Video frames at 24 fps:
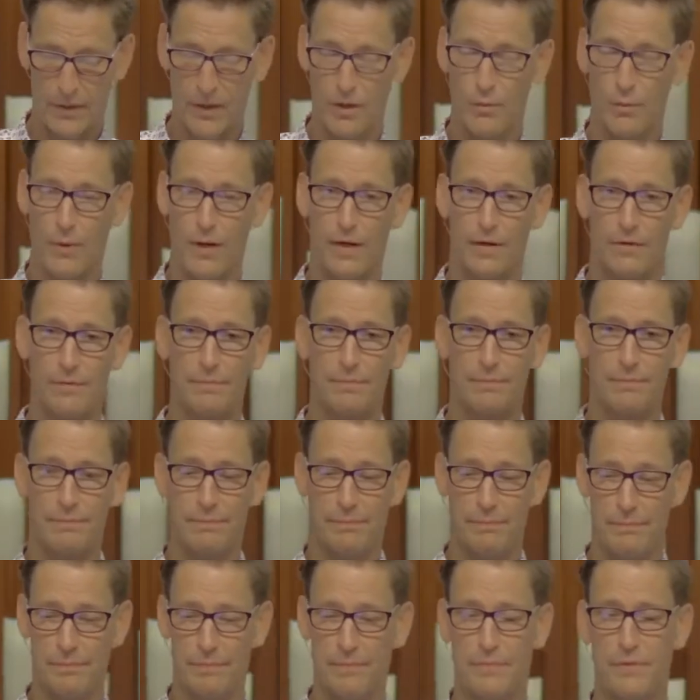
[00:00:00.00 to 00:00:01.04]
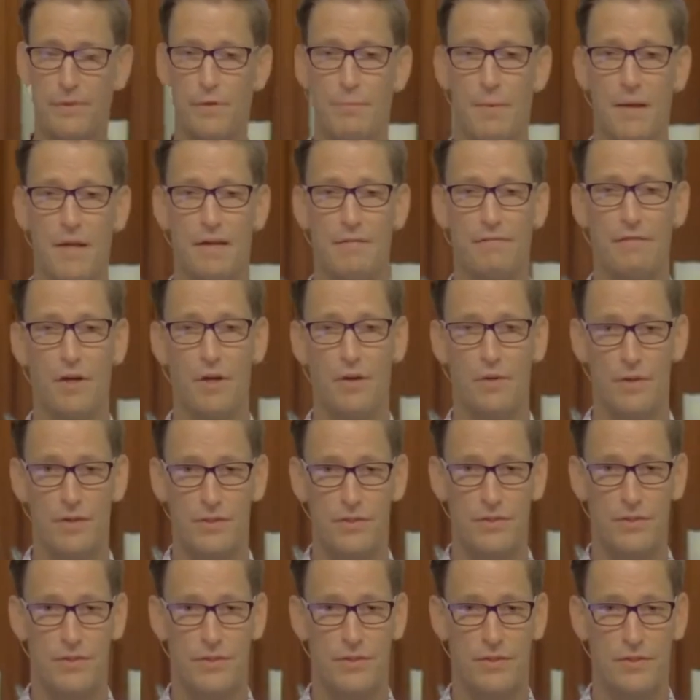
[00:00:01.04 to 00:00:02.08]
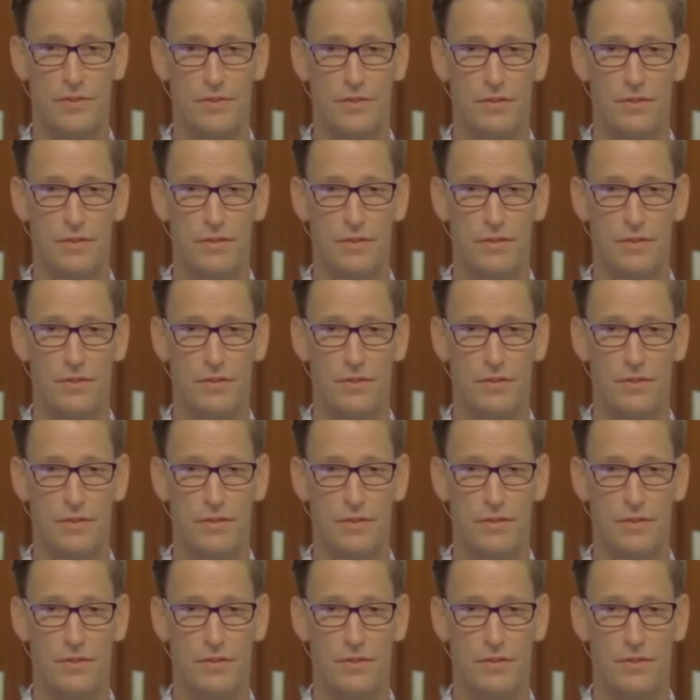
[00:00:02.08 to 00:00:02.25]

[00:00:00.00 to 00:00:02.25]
Well, you may have noticed